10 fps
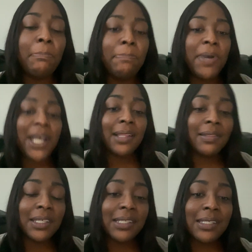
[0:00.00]

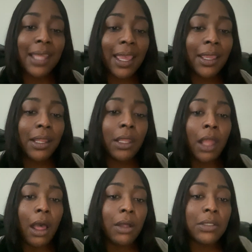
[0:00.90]
But the second
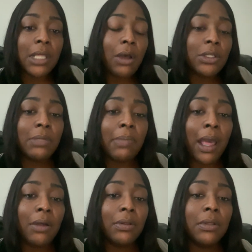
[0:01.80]
law talks
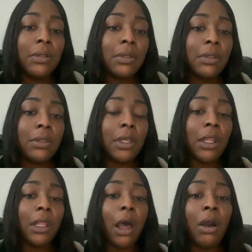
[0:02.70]
about the
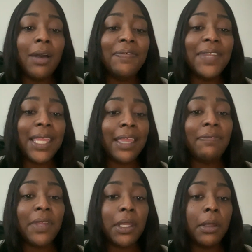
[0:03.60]
law of
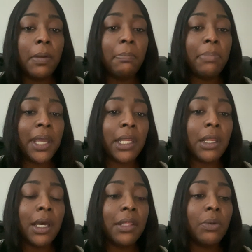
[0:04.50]
giving, but
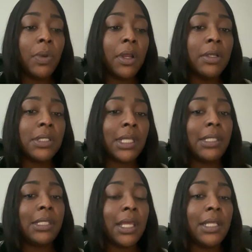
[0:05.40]
in other words,
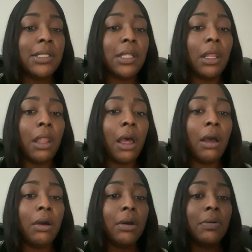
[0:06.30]
it says the
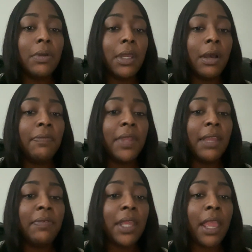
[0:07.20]
law of
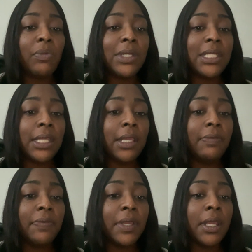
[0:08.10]
giving and
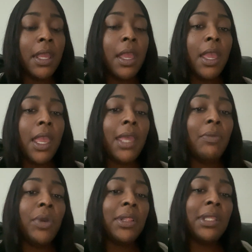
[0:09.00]
receiving.
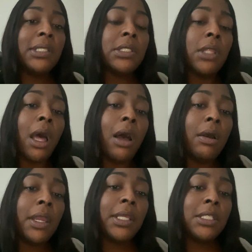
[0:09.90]
And with this
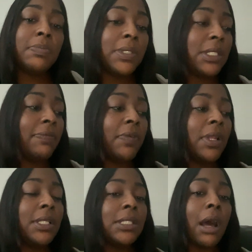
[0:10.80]
law, it
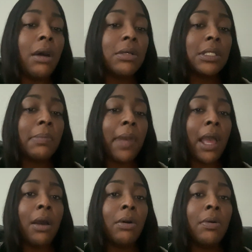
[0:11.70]
specifically talks
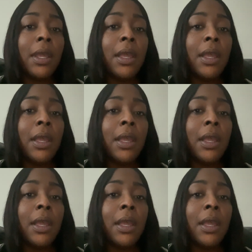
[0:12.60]
about